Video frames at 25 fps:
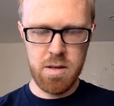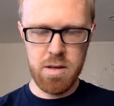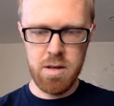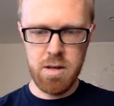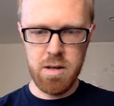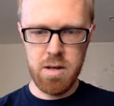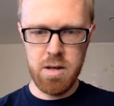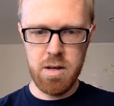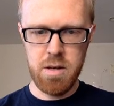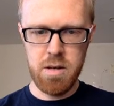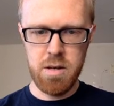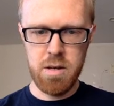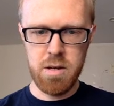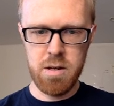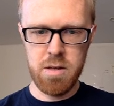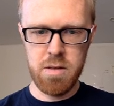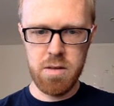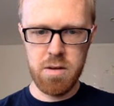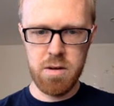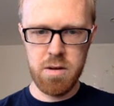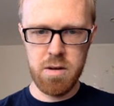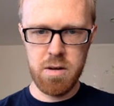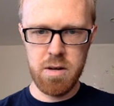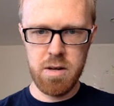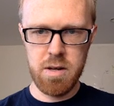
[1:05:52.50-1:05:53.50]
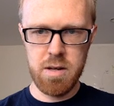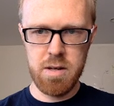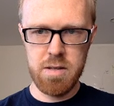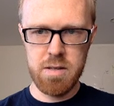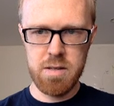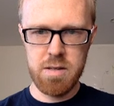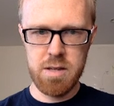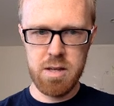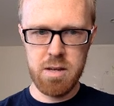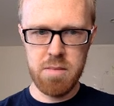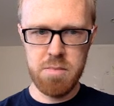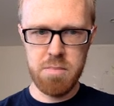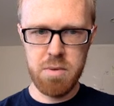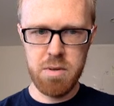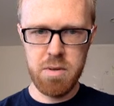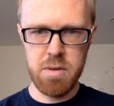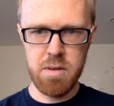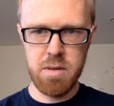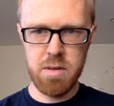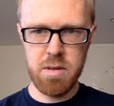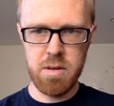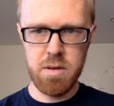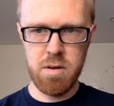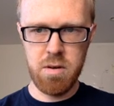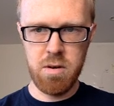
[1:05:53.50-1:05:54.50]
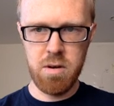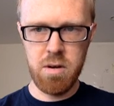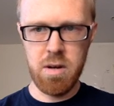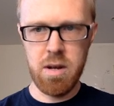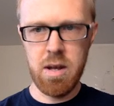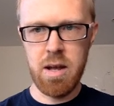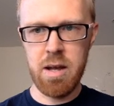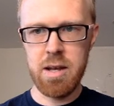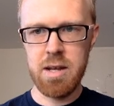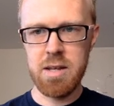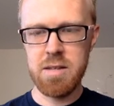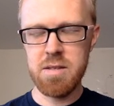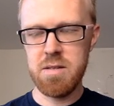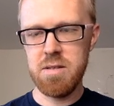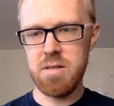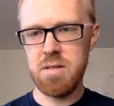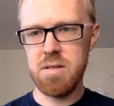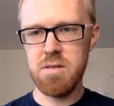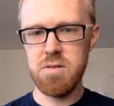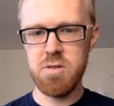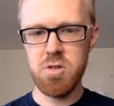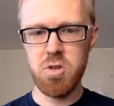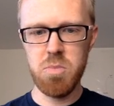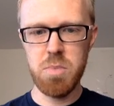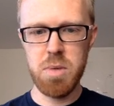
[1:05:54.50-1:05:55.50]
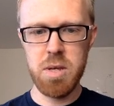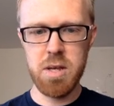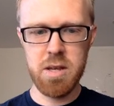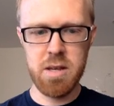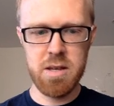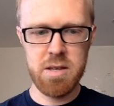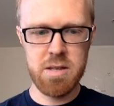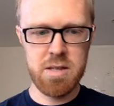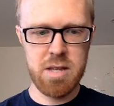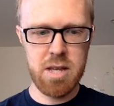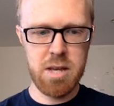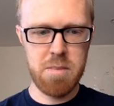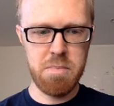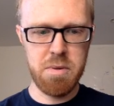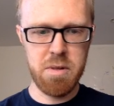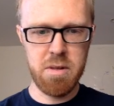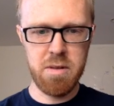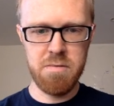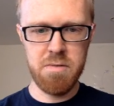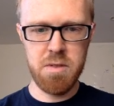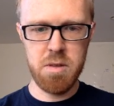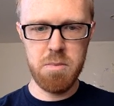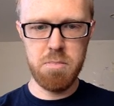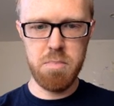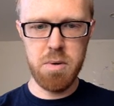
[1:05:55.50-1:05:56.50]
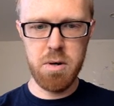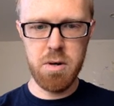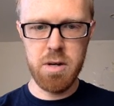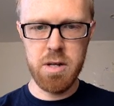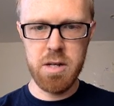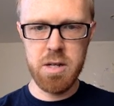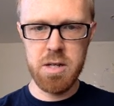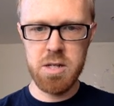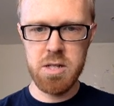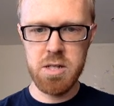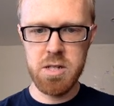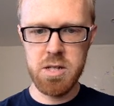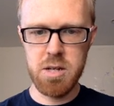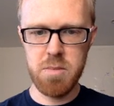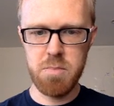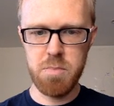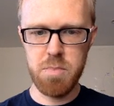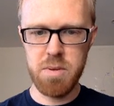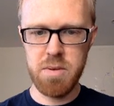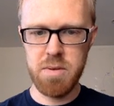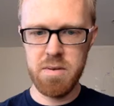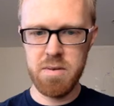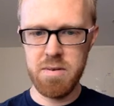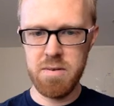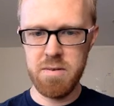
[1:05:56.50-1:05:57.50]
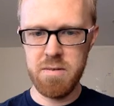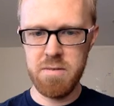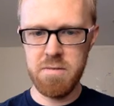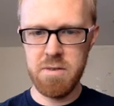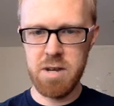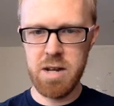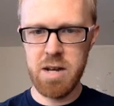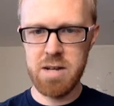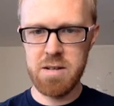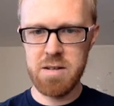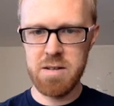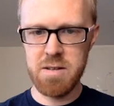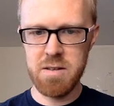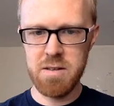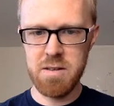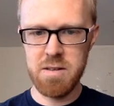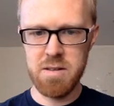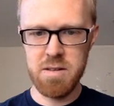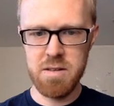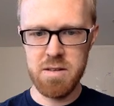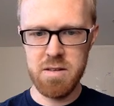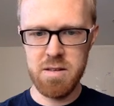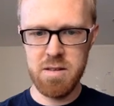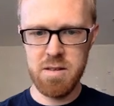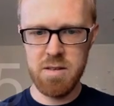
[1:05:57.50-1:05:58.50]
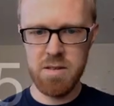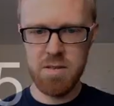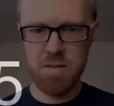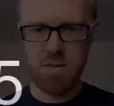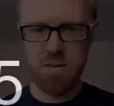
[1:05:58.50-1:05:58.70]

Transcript: another example, or I guess it's a zooming example of the burning ship fractal. So